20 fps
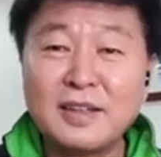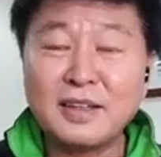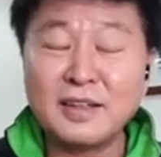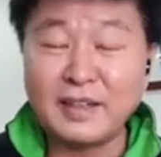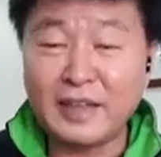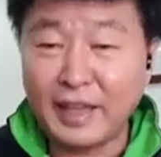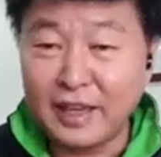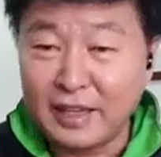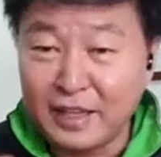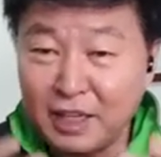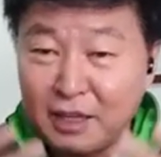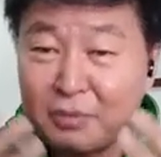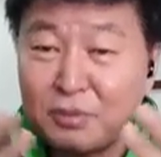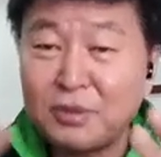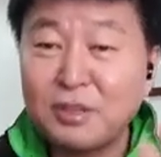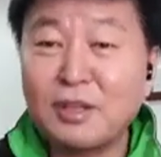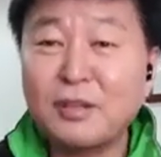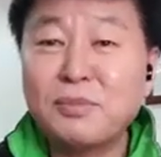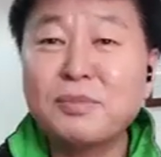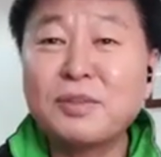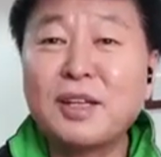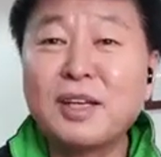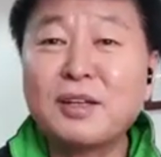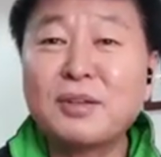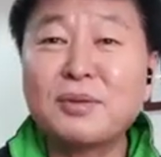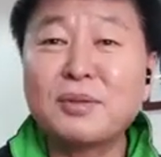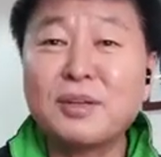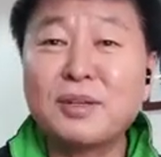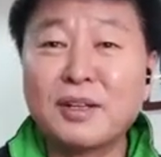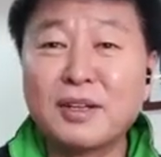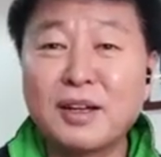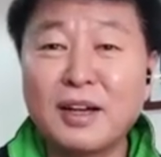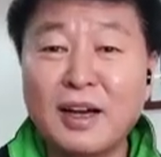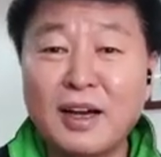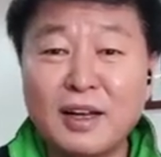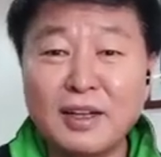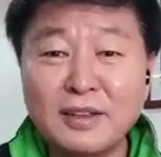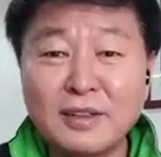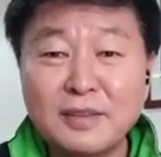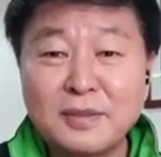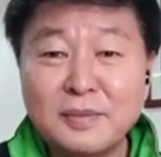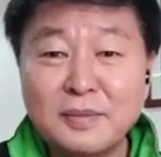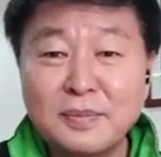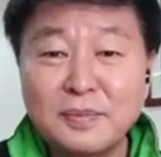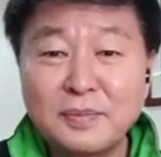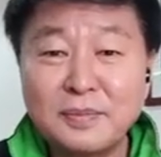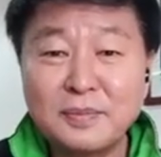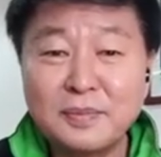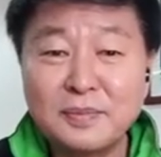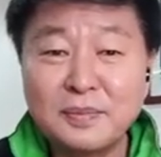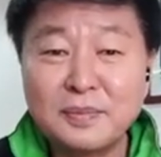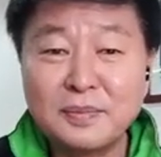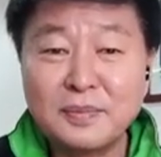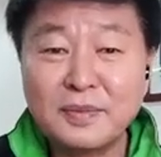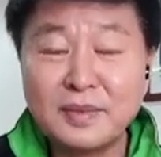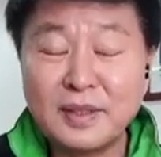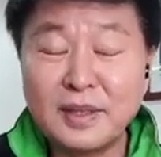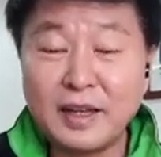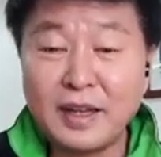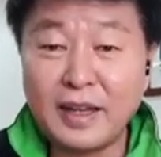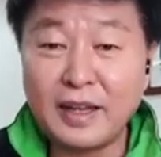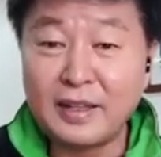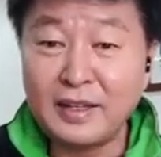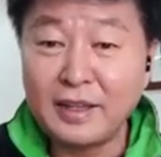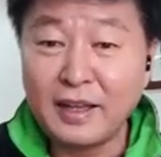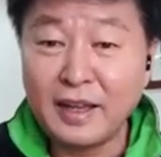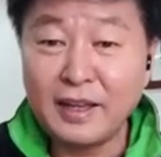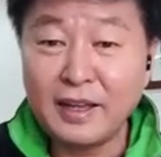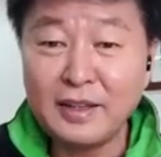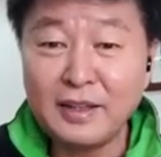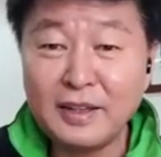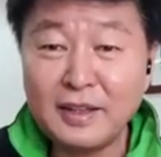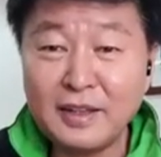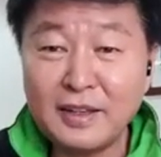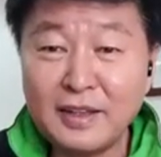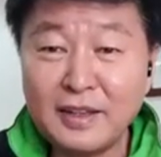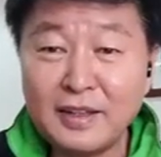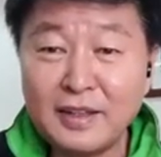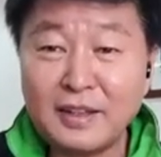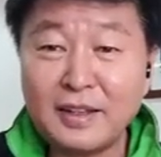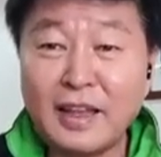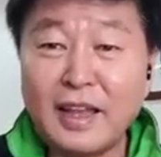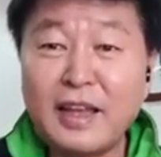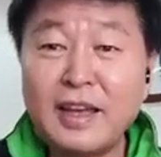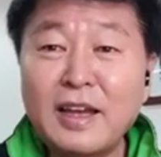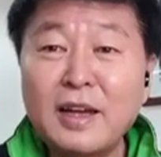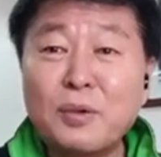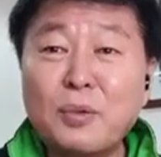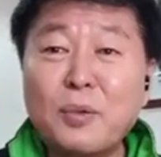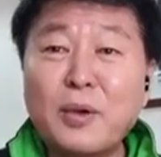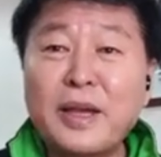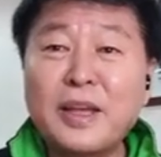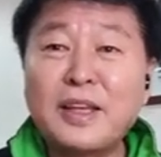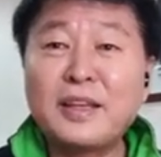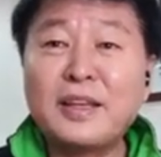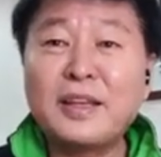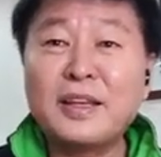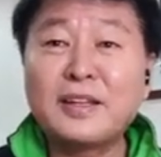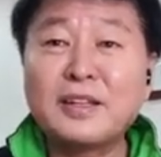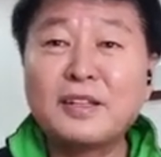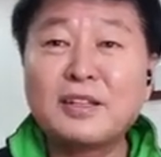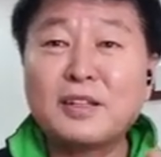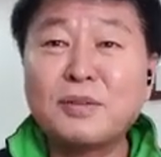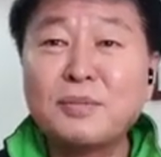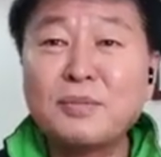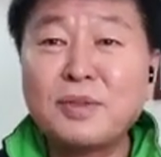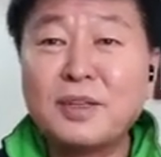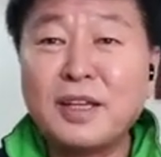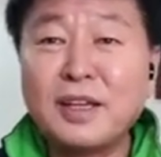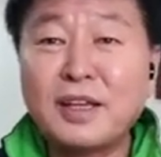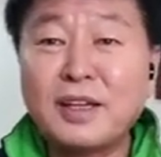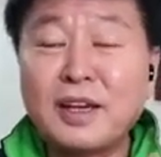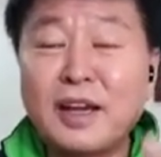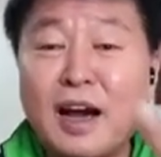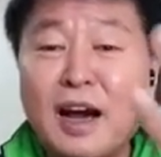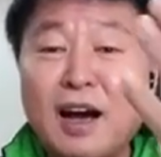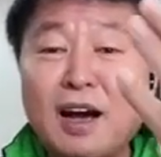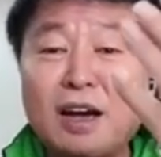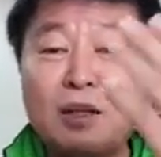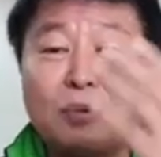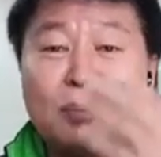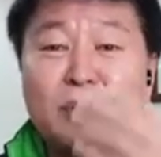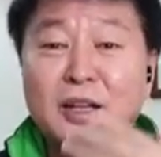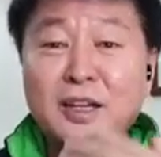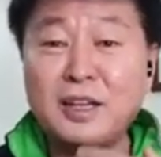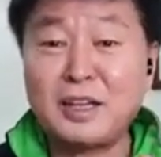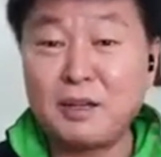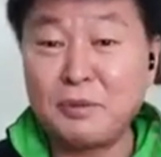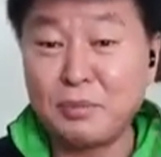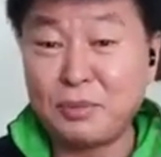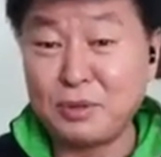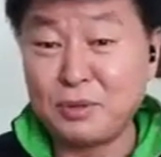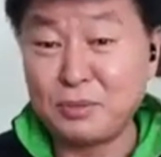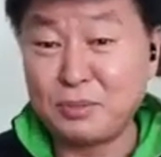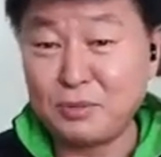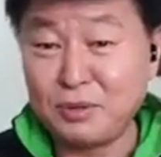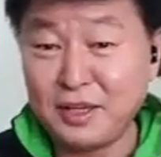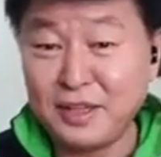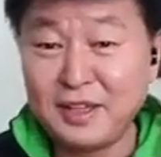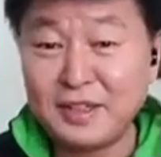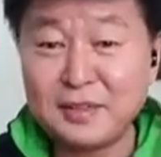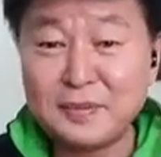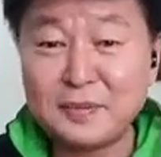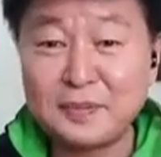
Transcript: They give something to the God, and then they are waiting something God will give to me